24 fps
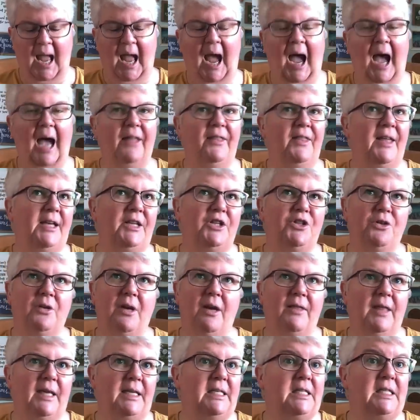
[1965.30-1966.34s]
And they do
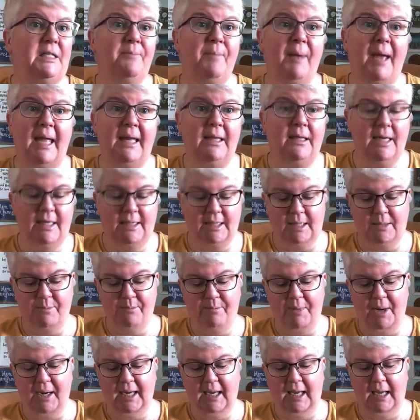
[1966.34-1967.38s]
it, they spin, it's in
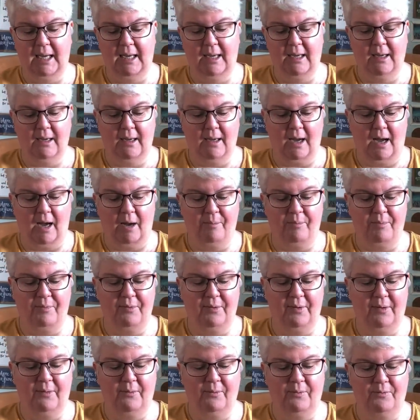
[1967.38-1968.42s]
Bucky up
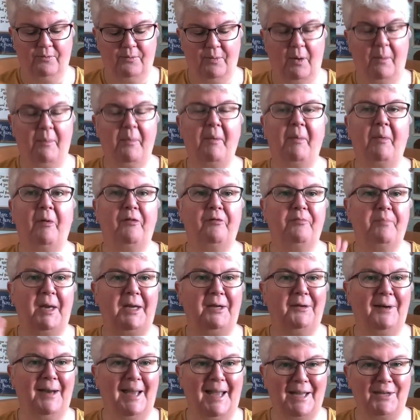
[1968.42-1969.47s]
above
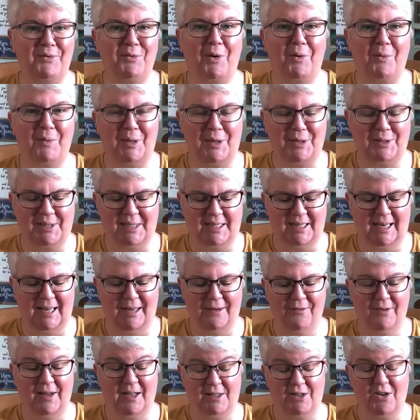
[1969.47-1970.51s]
Peterhead where we used to
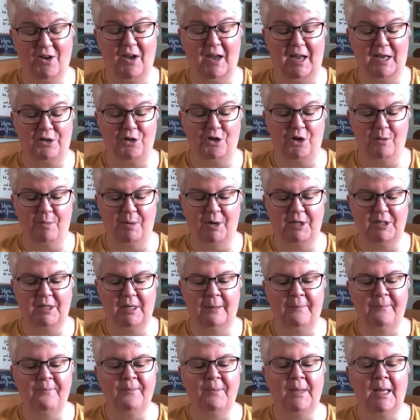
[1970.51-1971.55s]
live, that's how I knew about
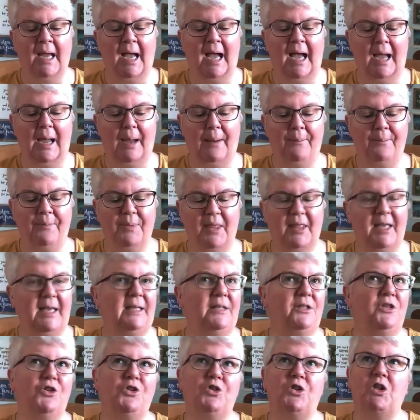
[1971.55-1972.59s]
it. They
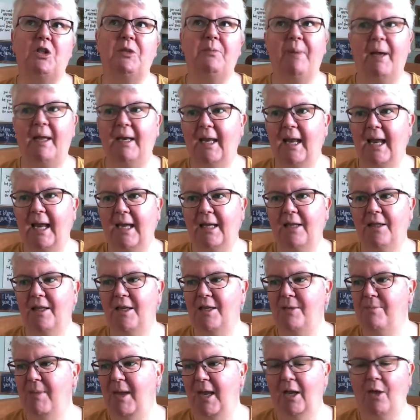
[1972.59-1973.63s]
do spinning,
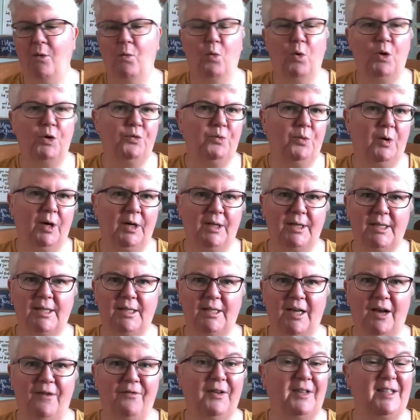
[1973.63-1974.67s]
they make woodwork
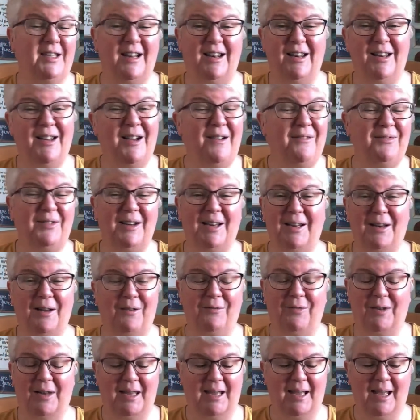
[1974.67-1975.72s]
stuff. It's a lovely,
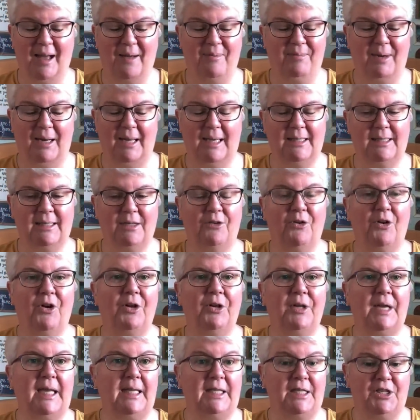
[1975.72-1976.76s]
lovely place. They're
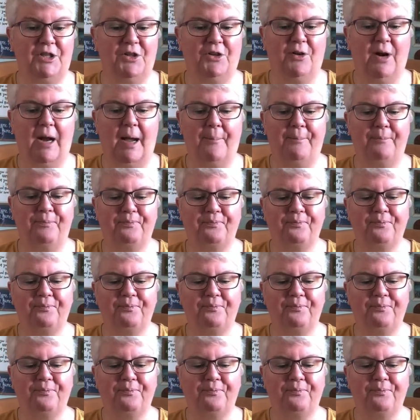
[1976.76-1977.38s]
on Instagram.